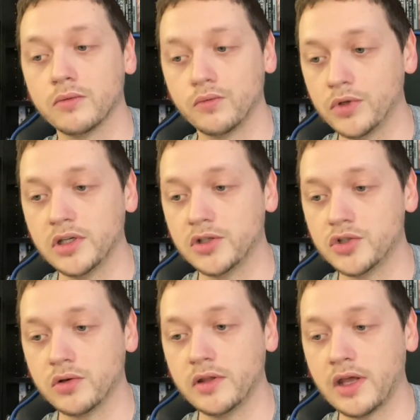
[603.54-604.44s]
really
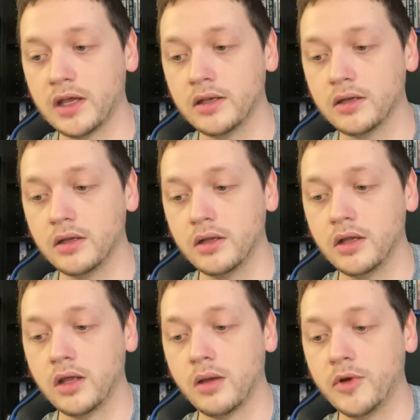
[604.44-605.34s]
enjoying that.
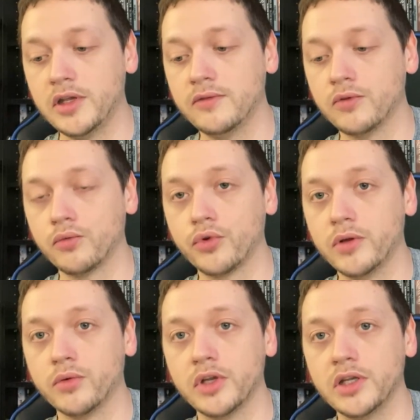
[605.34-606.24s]
I might even
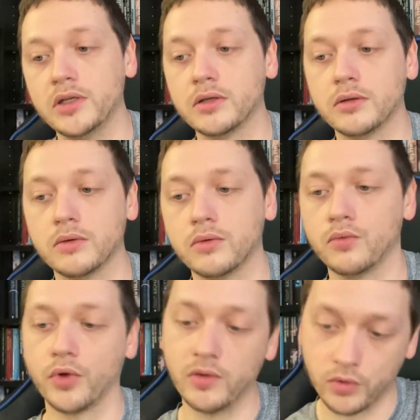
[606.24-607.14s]
reread
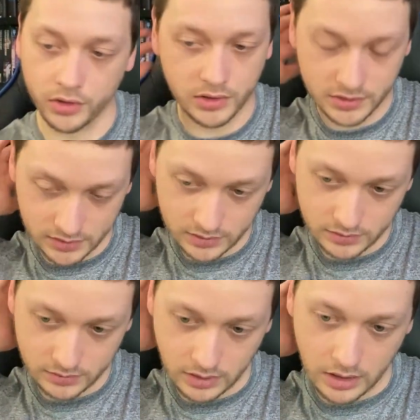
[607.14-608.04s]
Ringworld
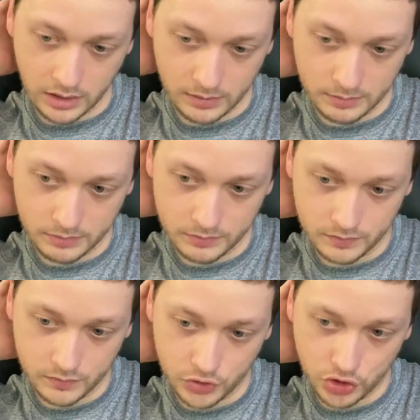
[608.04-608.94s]

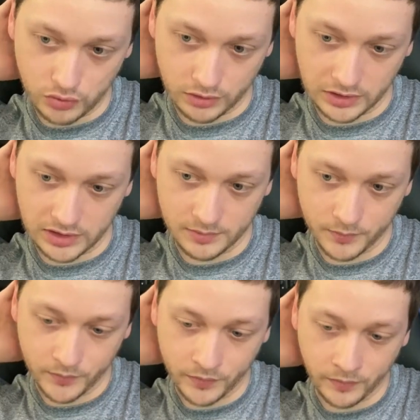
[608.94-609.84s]
shortly.
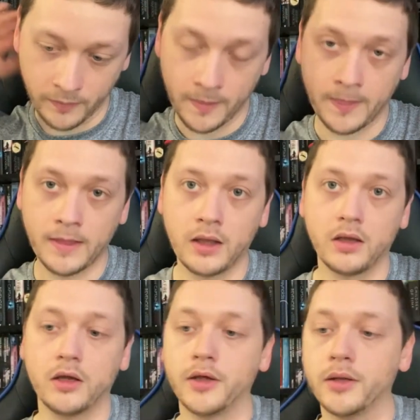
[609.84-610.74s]

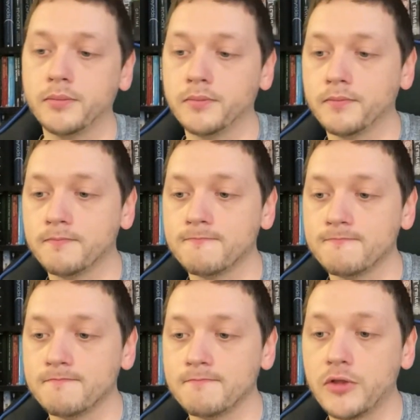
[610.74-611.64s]

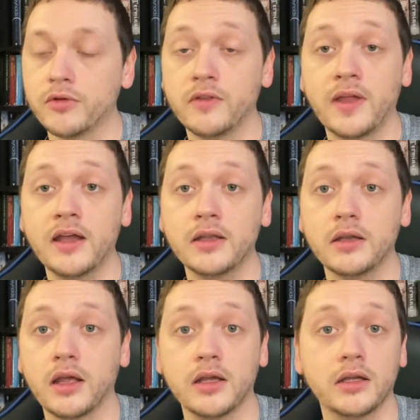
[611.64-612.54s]
Other than that,
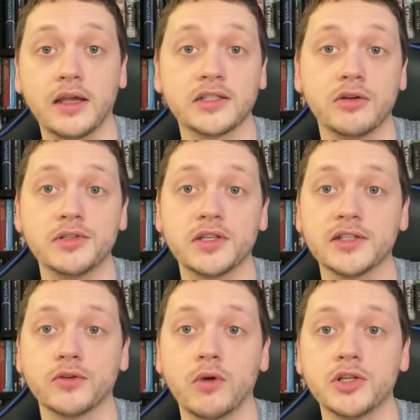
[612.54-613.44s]
as always, thanks
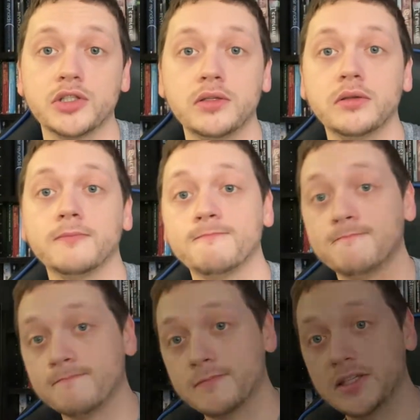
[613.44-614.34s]
for watching.
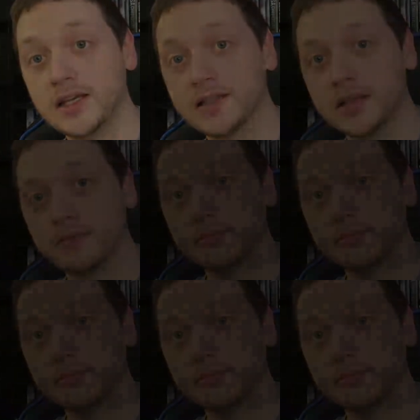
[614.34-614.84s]
See you next time.